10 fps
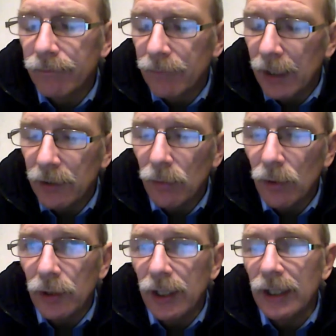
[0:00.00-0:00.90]
as it were,
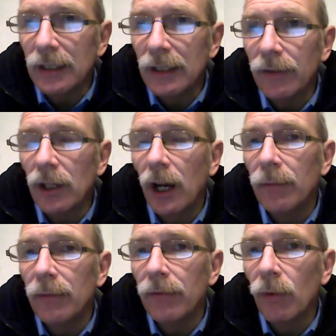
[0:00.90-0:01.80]
tested for
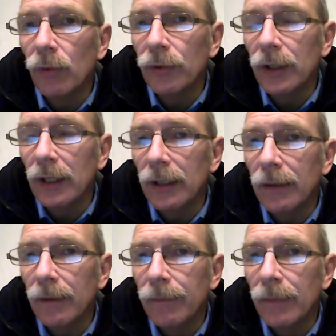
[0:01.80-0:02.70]
carbon-14,
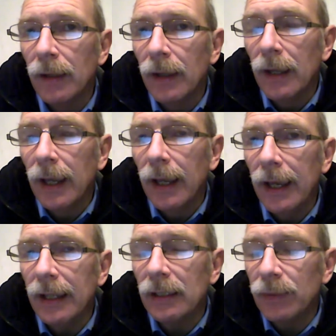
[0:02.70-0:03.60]

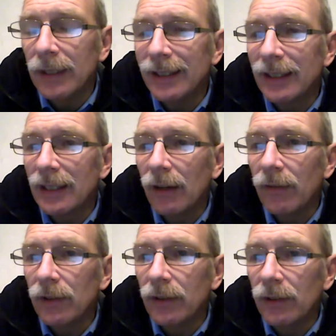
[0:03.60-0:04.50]
it's been
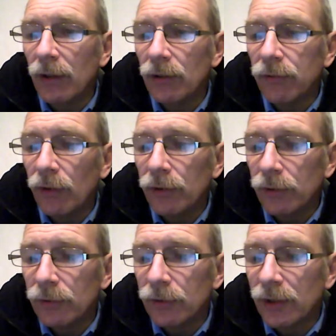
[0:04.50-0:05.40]
discovered that those
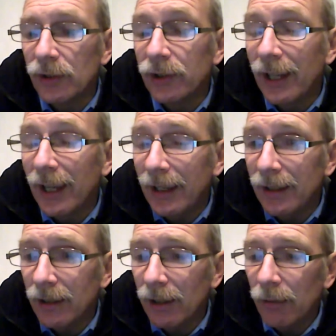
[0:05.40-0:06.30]
fossils contain
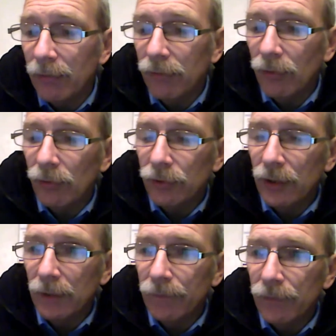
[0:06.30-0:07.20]

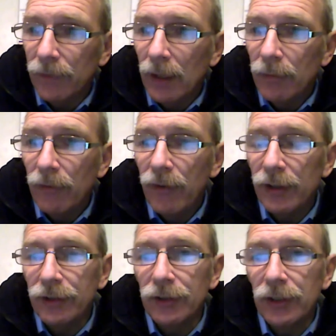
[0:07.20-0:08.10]
carbon-14.
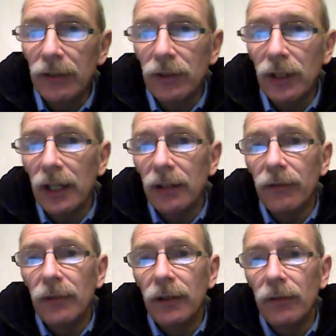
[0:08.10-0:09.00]
Professor Steve Taylor
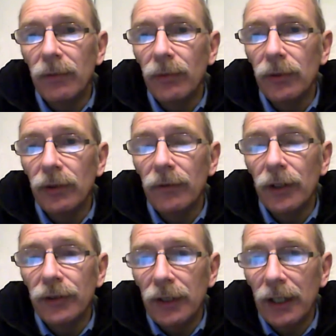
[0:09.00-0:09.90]
from Liverpool
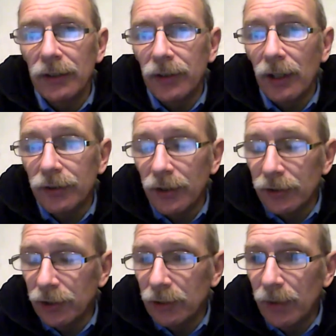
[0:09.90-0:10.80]
University has done such
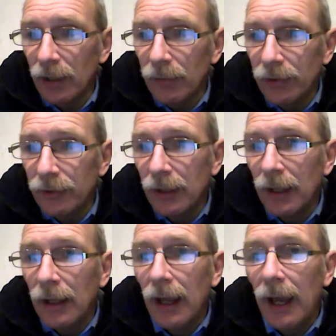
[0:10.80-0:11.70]
experiments
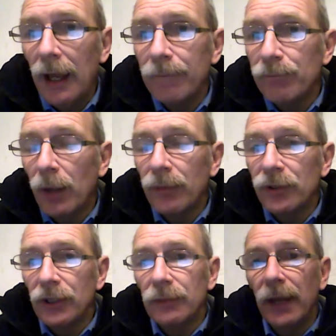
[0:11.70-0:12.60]
and published
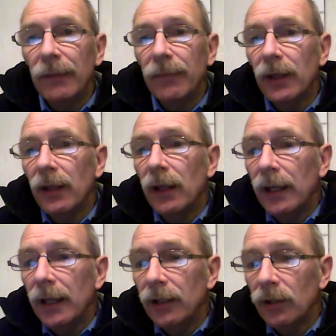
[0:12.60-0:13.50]
his paper
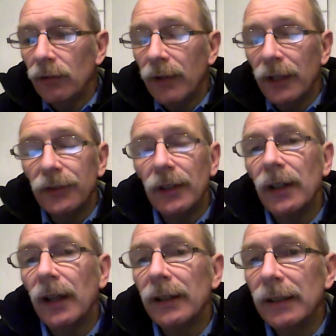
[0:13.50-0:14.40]
in
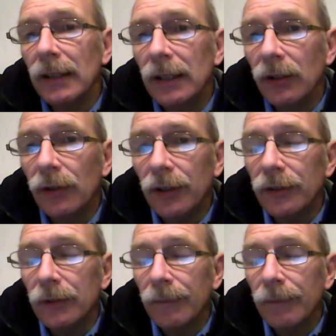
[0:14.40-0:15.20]
2019 on this.